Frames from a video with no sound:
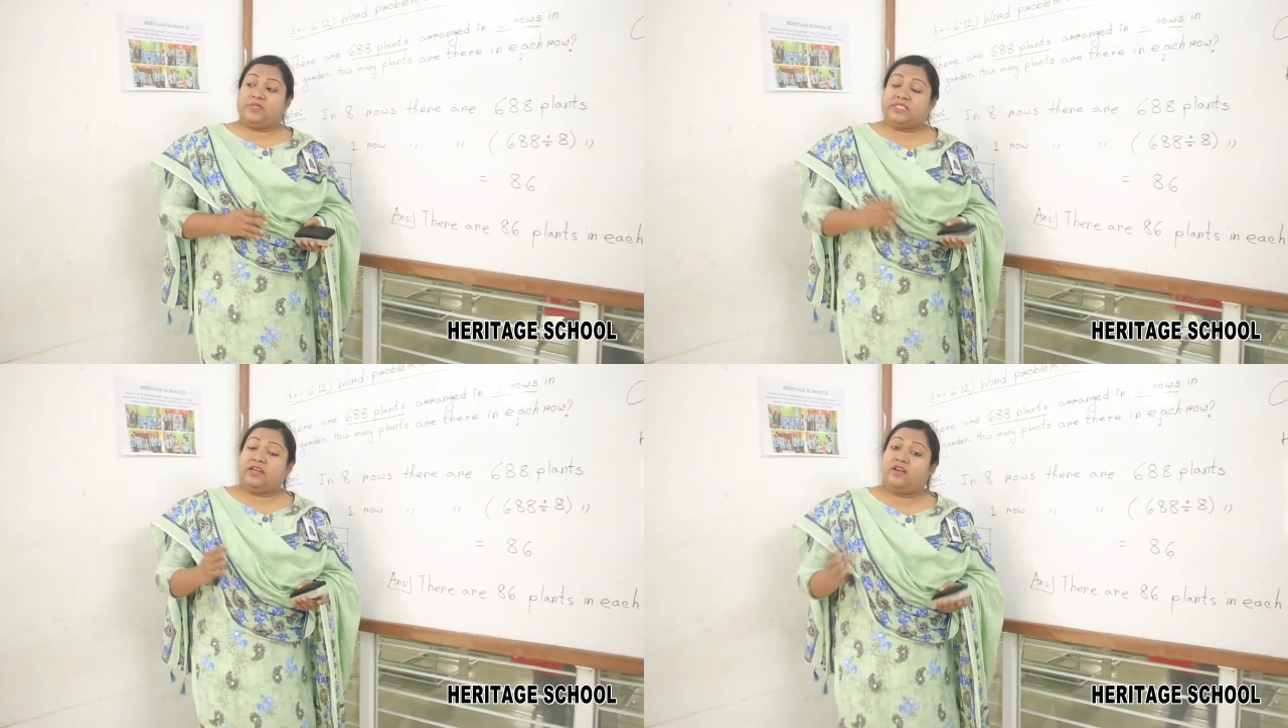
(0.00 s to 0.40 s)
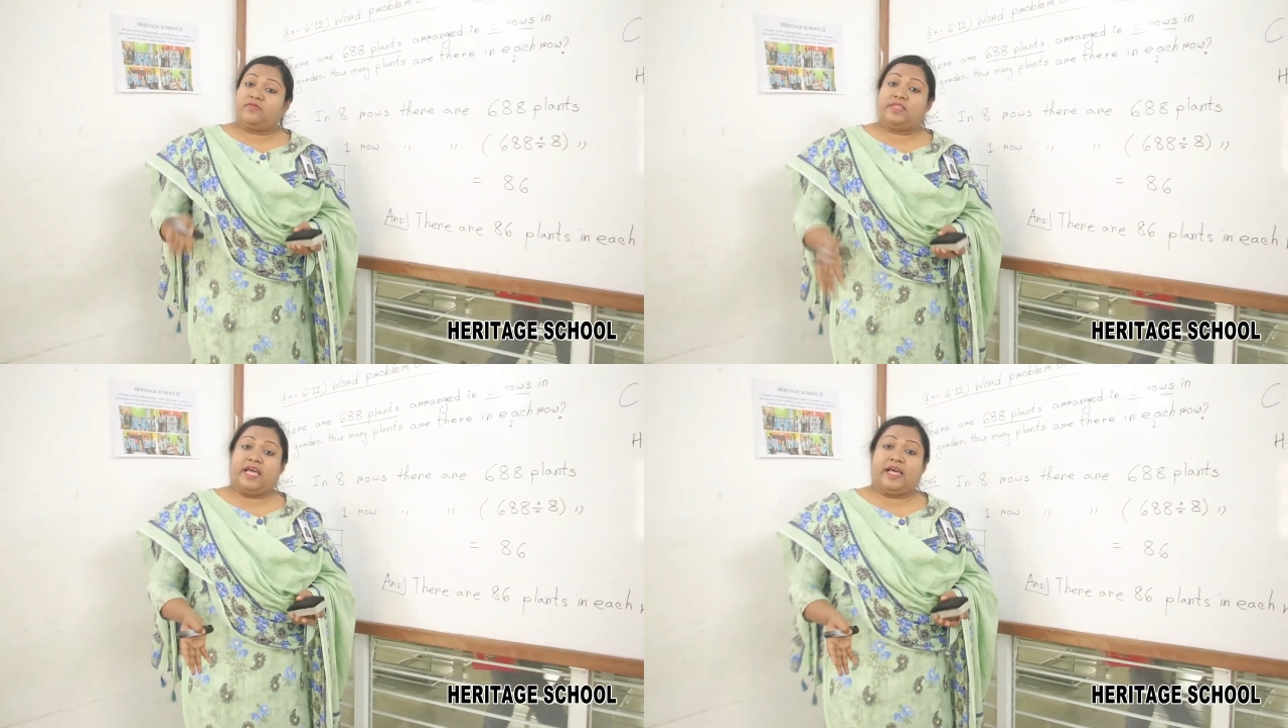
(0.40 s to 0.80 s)
beside
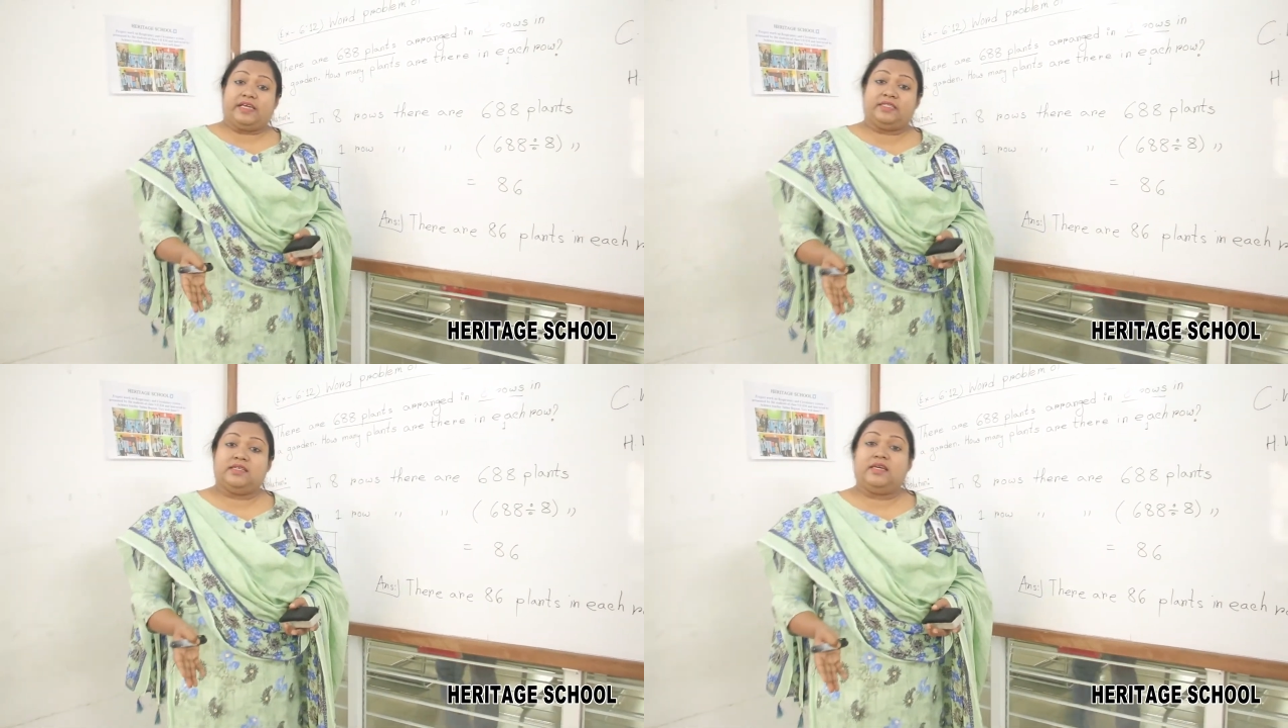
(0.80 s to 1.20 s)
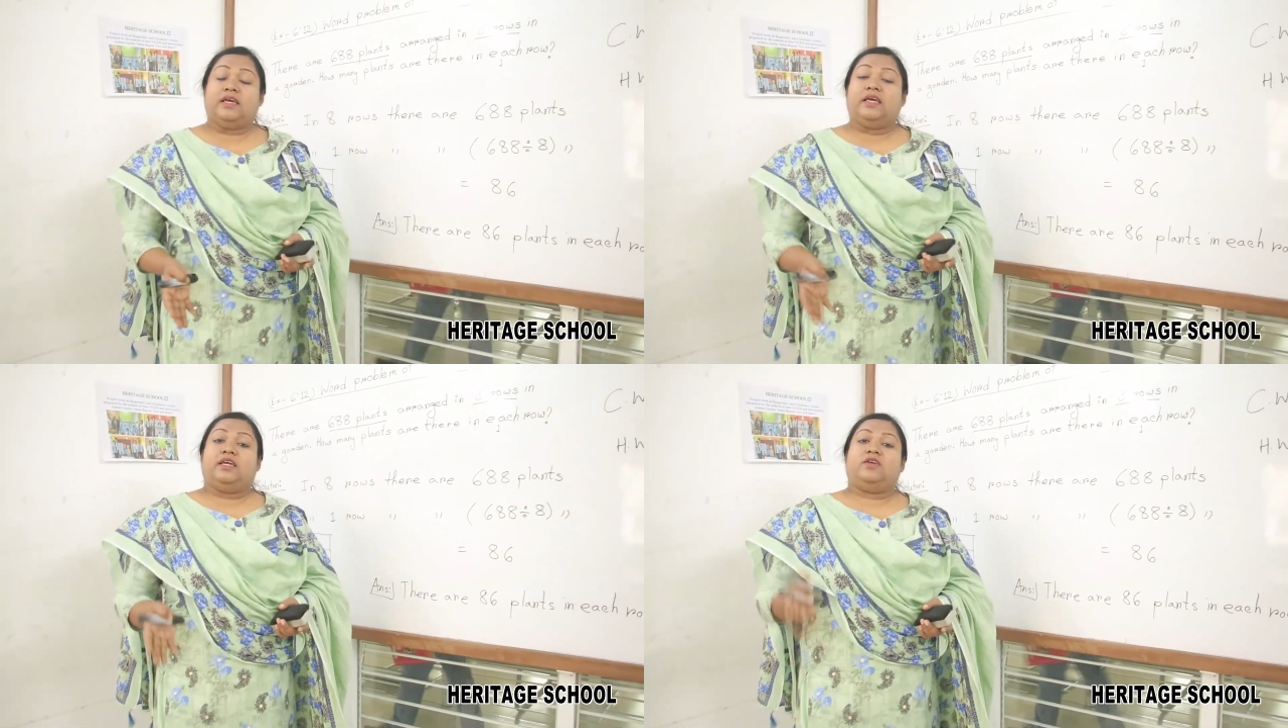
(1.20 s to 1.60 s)
of
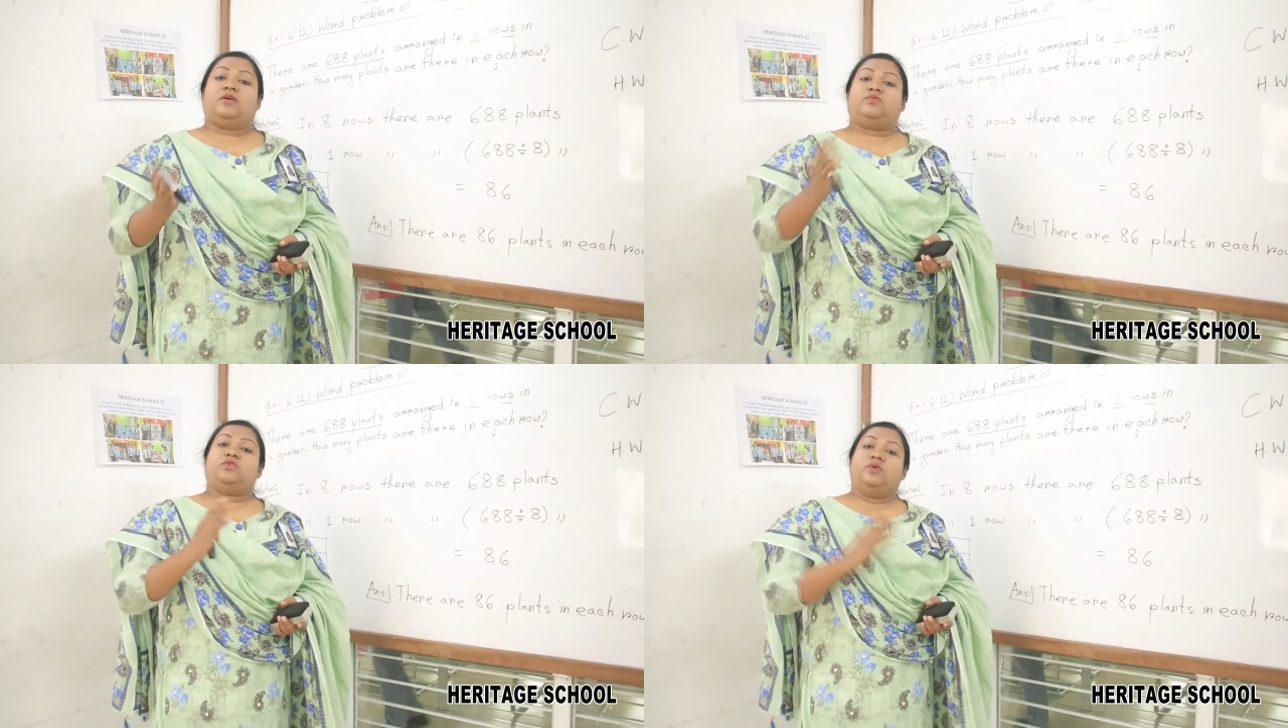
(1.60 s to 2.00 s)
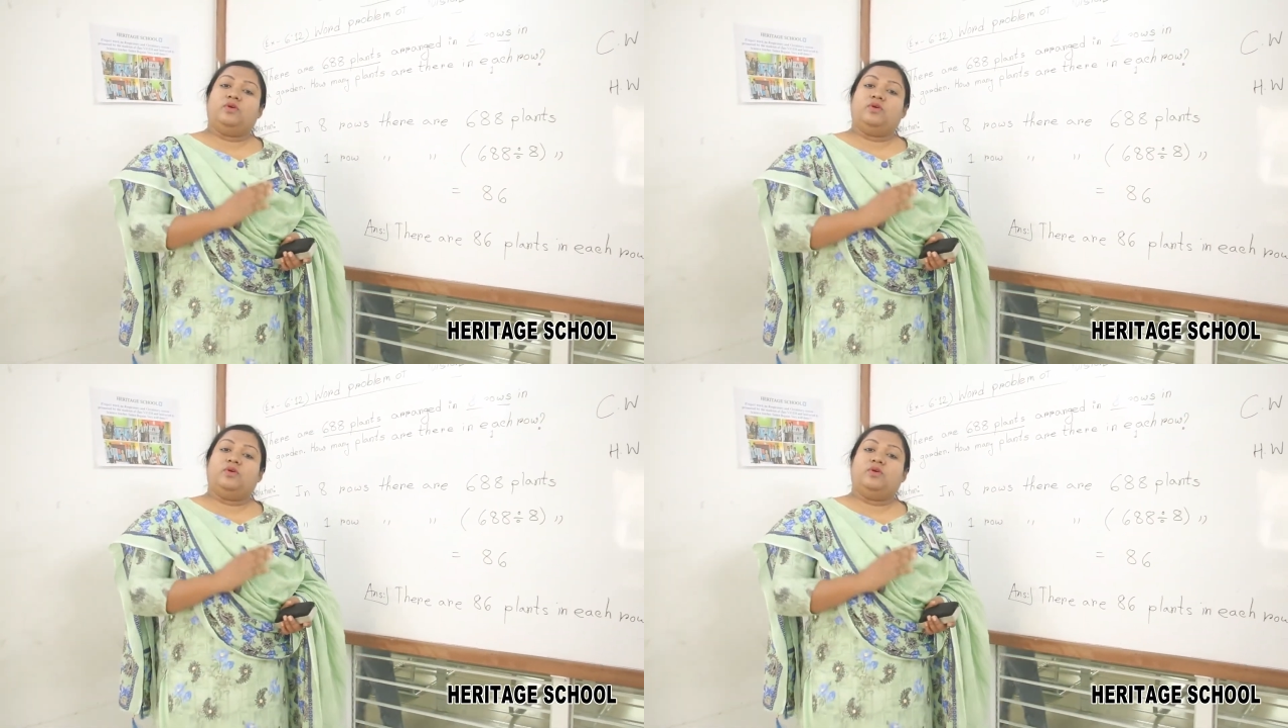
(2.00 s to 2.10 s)
that, you have to